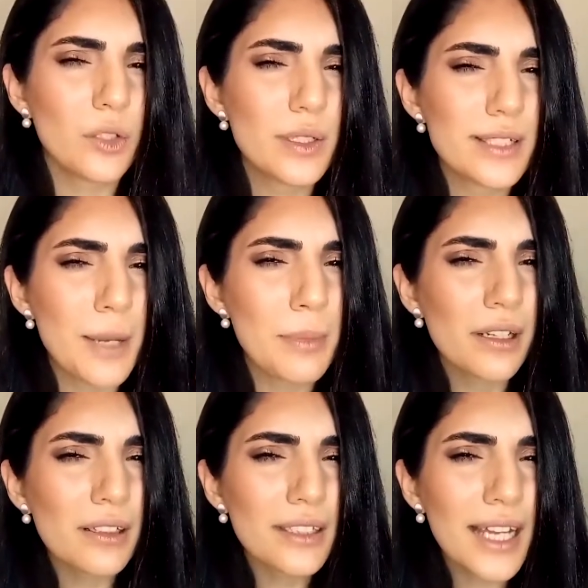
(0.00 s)
who is
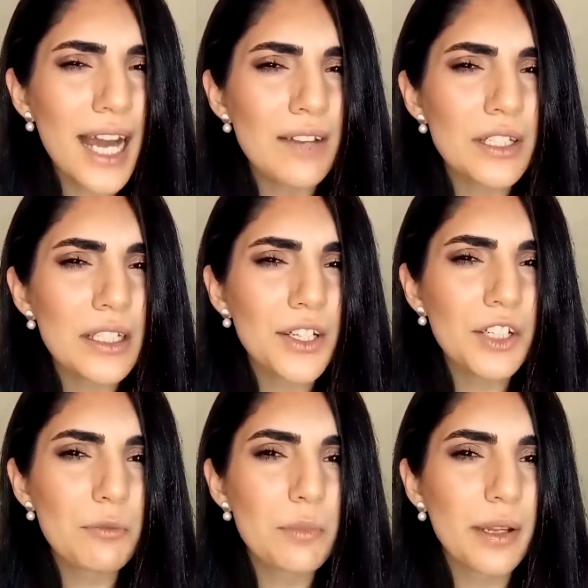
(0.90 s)
apparently having kind
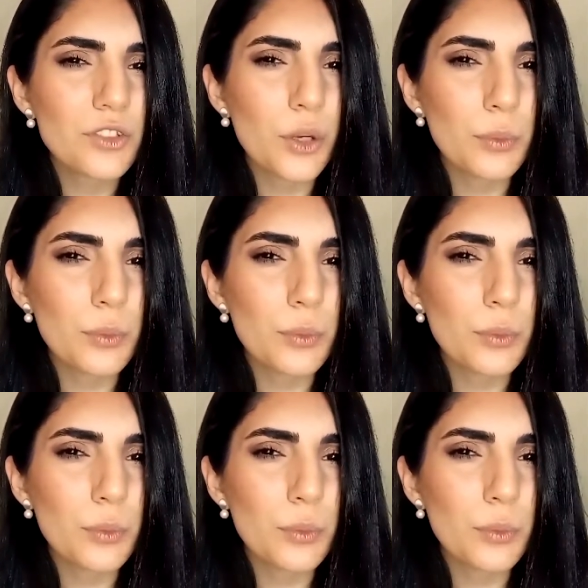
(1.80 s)
of mental